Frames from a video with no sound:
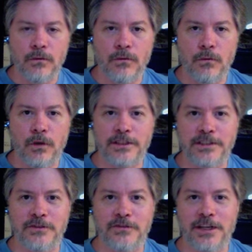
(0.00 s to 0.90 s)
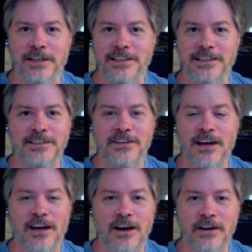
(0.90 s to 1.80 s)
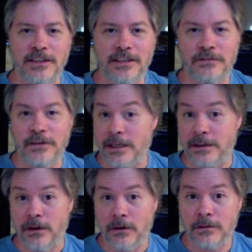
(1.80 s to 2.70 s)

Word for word: What's the tr This is not a hard thing to fake, though.